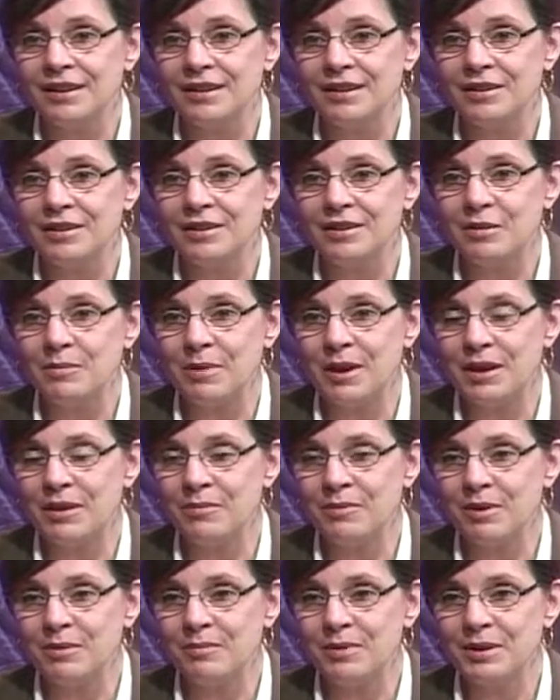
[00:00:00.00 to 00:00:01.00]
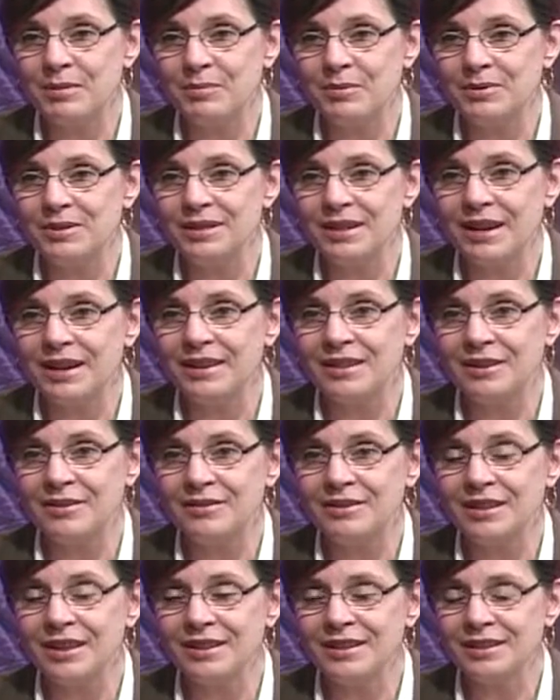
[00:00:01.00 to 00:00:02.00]
no matter what people say, there
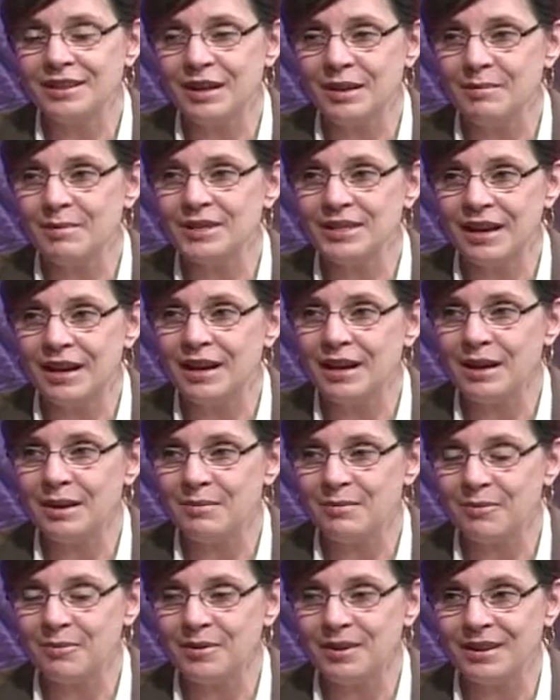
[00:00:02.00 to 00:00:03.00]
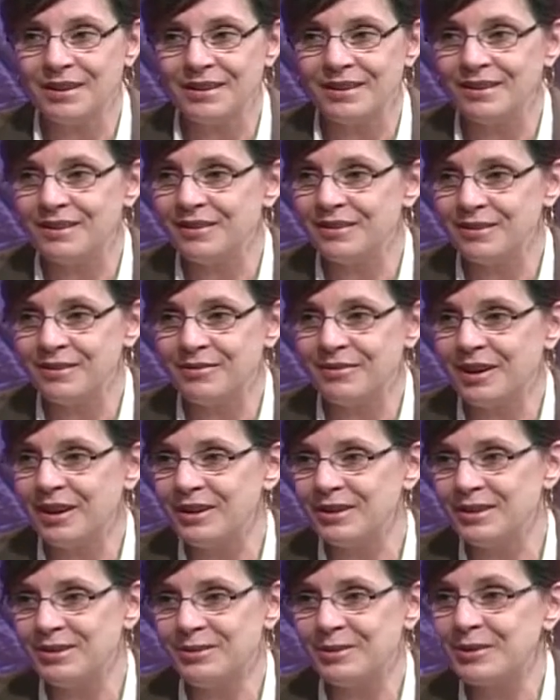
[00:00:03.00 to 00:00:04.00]
does come a time when you've got a
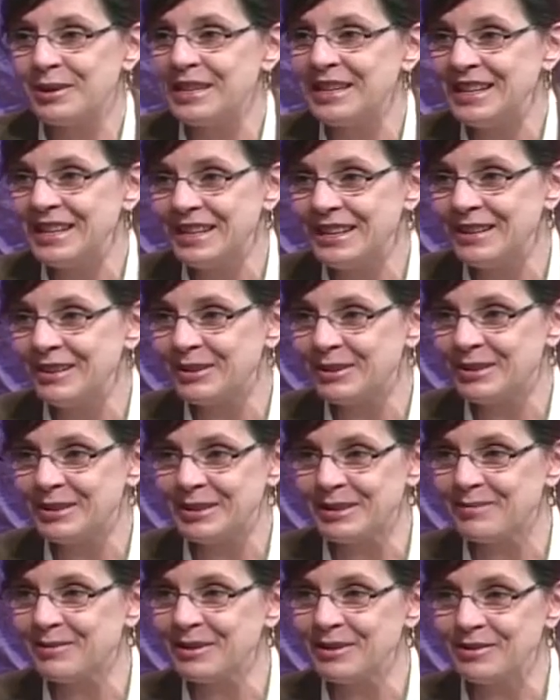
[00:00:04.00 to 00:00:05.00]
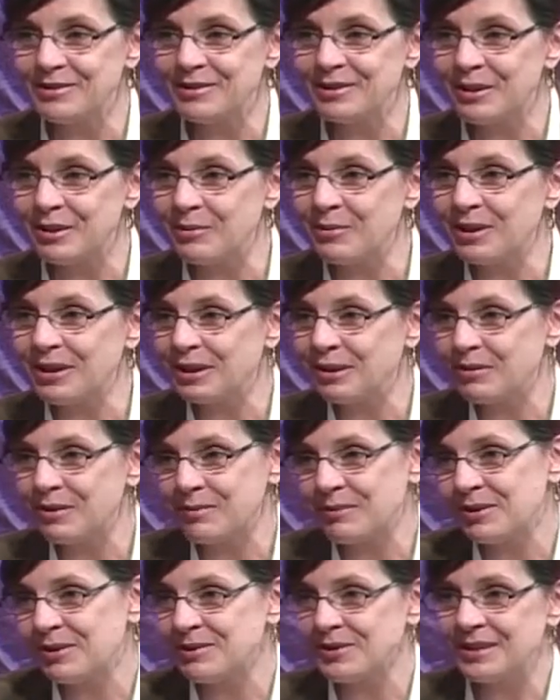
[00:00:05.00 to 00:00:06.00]
sore knee or something, you don't want to go up
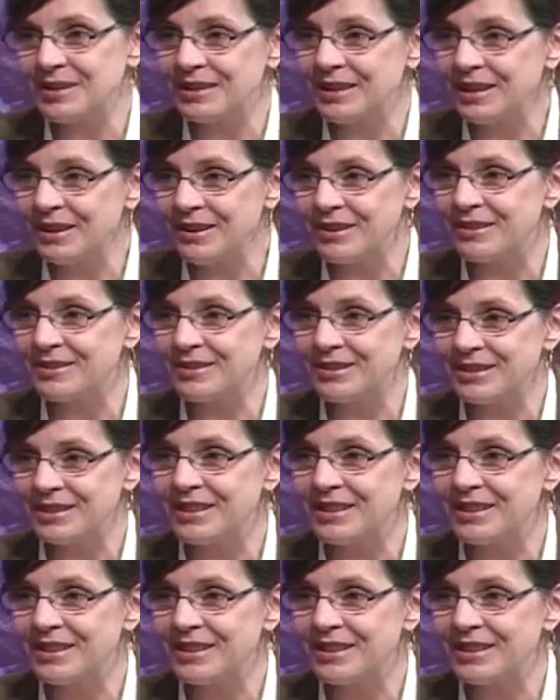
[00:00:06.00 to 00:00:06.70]
those stairs.